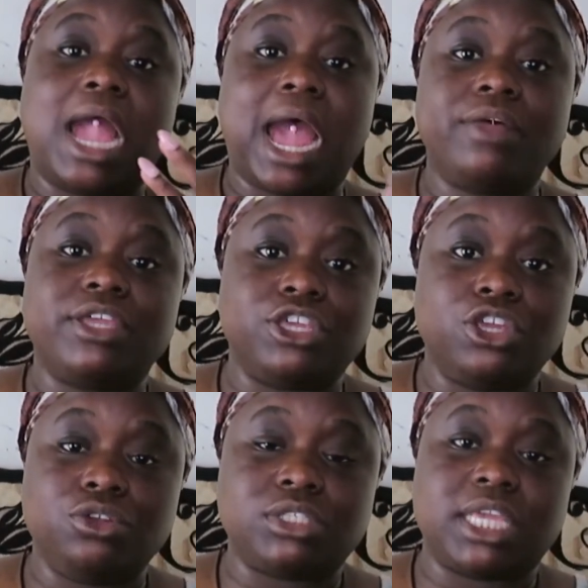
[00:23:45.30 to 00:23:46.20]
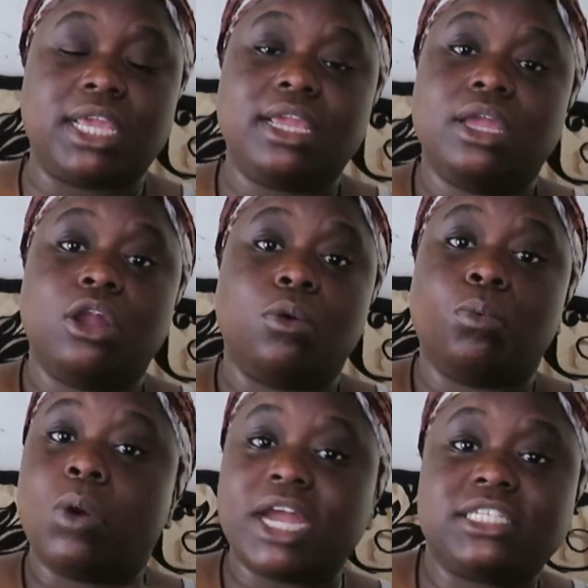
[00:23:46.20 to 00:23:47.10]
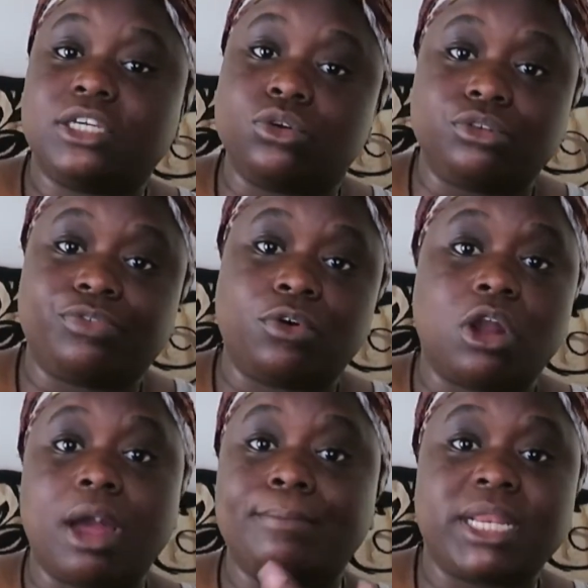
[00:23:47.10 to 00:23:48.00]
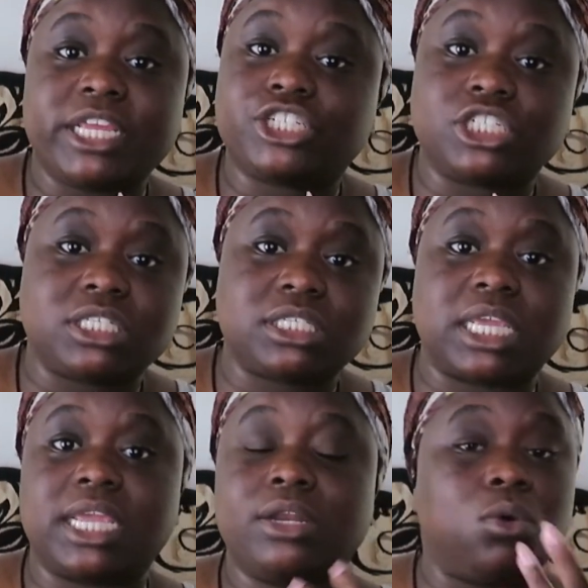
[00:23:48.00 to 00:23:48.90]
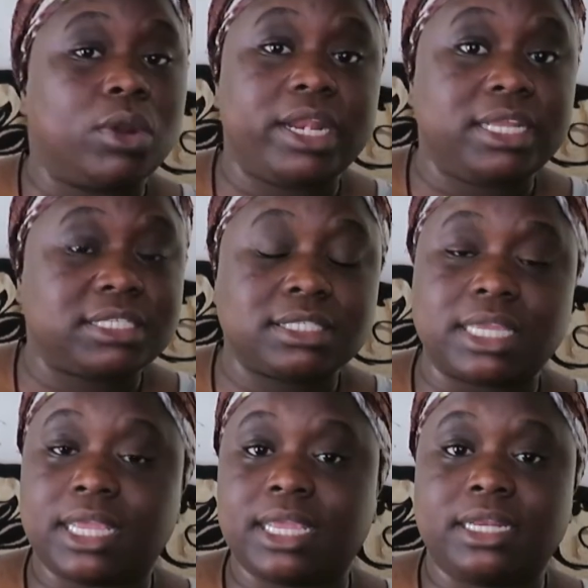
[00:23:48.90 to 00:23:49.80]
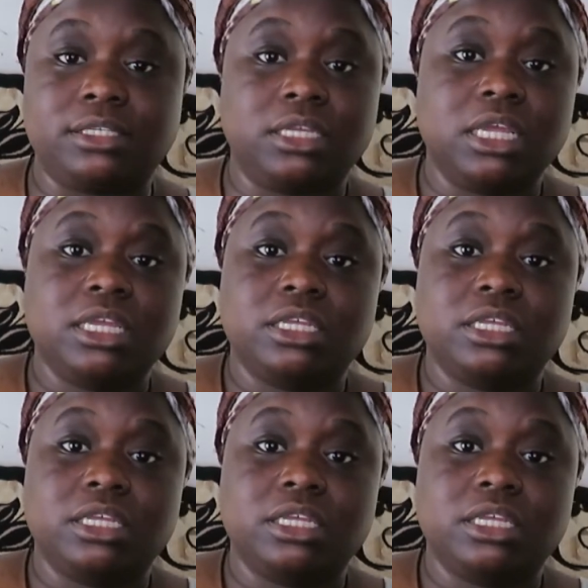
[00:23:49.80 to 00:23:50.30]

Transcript: how they use it, what is it good for, combination skin, oily skin,